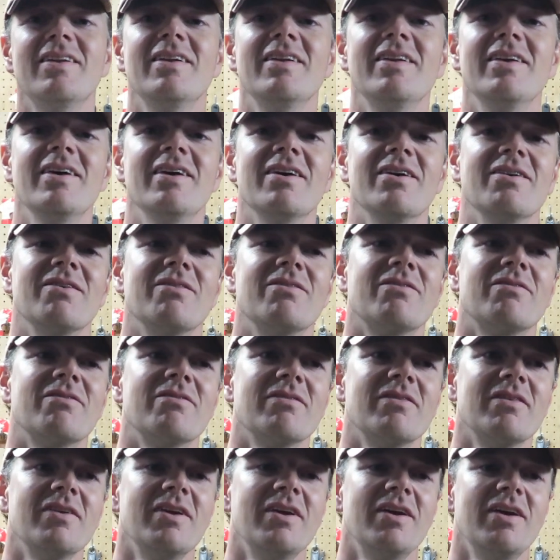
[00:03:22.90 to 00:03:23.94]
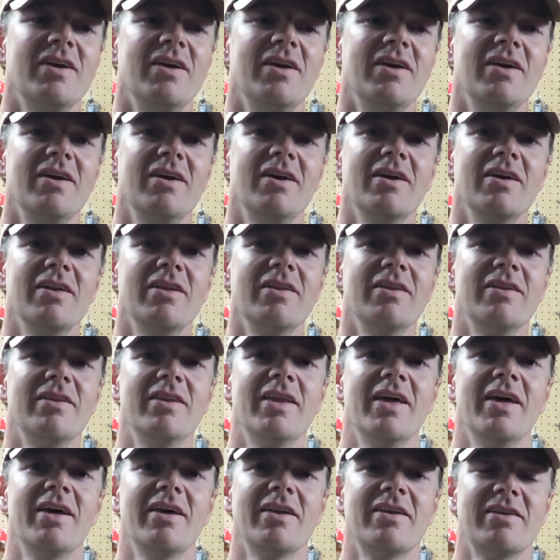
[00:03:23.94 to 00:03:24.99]
Now, other than
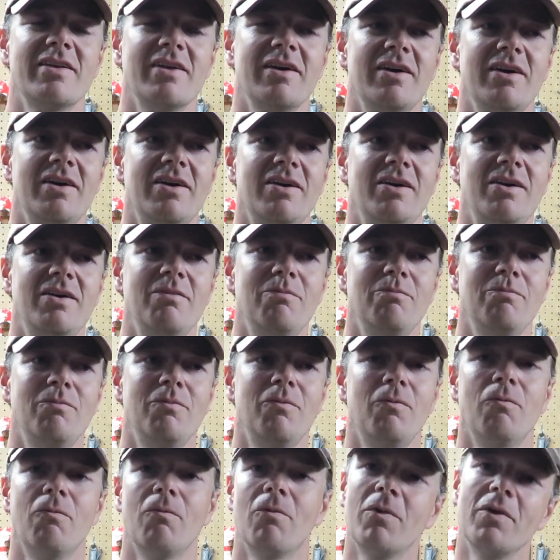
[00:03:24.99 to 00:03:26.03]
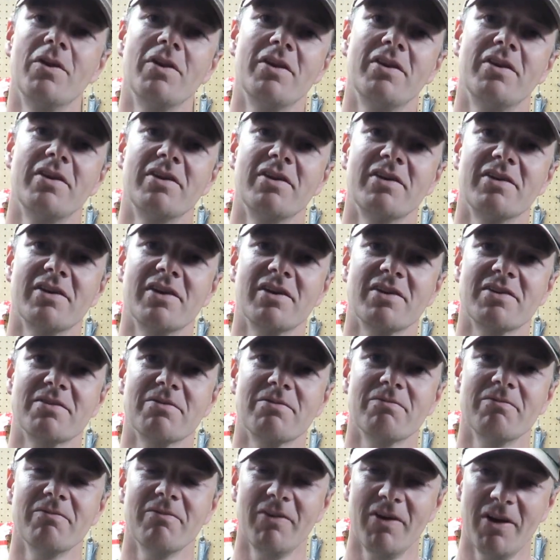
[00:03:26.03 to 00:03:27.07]
that, another
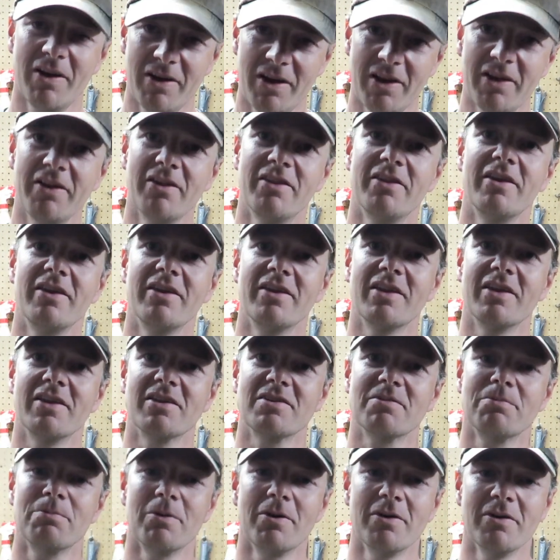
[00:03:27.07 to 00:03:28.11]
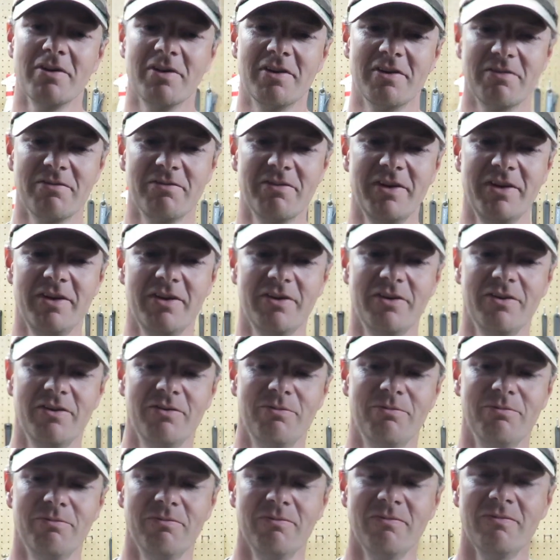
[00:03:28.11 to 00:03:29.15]
thing that spurred this
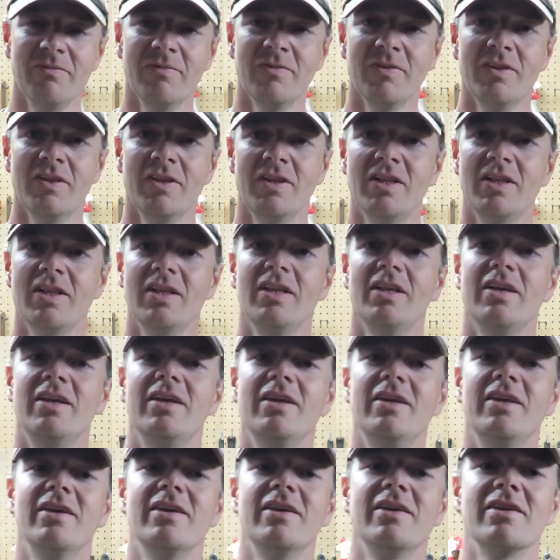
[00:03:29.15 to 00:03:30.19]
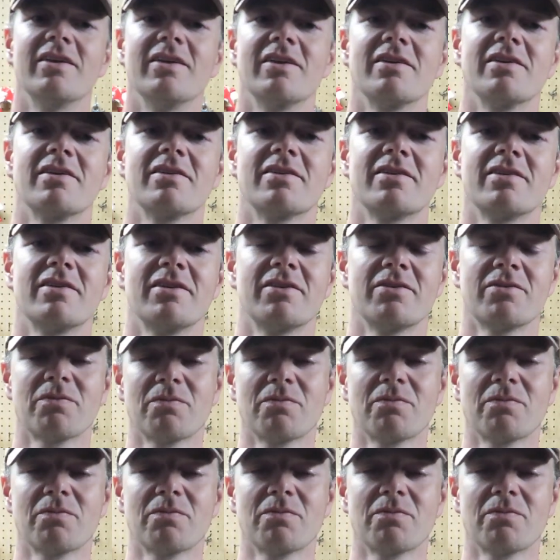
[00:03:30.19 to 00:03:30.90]
video is,